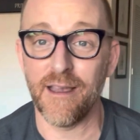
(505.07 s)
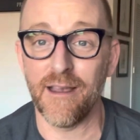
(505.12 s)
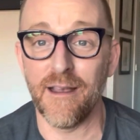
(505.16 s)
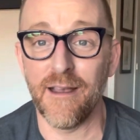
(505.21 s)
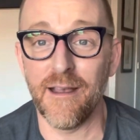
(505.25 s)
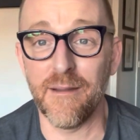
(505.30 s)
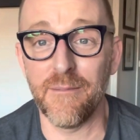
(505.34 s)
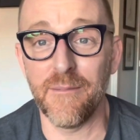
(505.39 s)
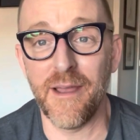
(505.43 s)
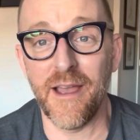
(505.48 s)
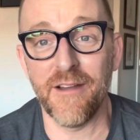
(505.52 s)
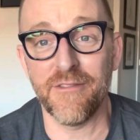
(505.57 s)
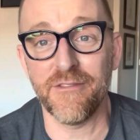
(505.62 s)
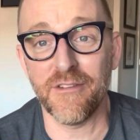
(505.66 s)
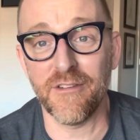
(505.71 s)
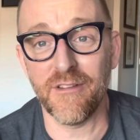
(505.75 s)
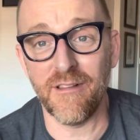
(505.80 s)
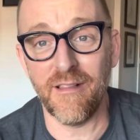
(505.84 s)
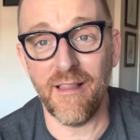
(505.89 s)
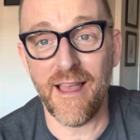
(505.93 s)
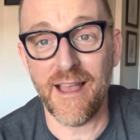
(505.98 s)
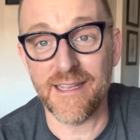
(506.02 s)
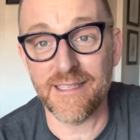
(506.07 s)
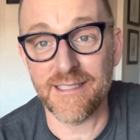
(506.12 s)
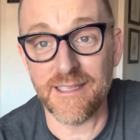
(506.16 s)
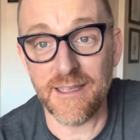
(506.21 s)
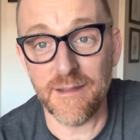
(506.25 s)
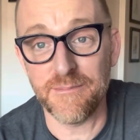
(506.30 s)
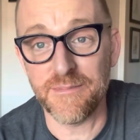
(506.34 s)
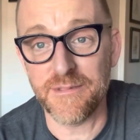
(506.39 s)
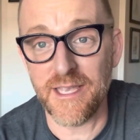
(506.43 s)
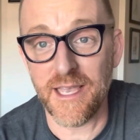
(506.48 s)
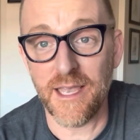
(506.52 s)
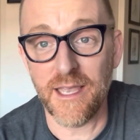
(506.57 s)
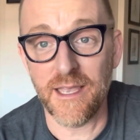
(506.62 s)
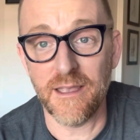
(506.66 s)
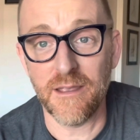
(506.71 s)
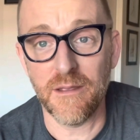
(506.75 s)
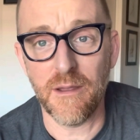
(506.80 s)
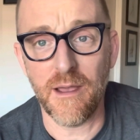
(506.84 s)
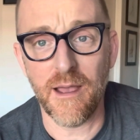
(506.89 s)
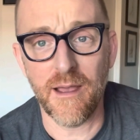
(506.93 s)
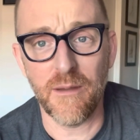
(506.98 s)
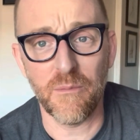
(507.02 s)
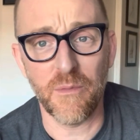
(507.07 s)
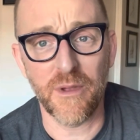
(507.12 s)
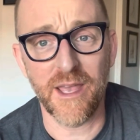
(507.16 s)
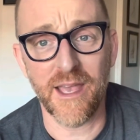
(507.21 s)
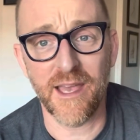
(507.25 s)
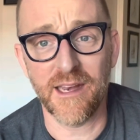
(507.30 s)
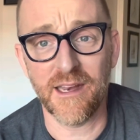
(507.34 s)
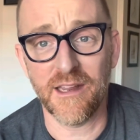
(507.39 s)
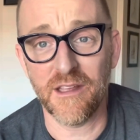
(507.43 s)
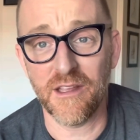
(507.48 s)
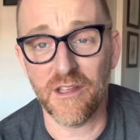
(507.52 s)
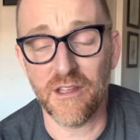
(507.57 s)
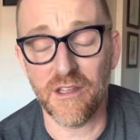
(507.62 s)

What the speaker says: After the last update, we had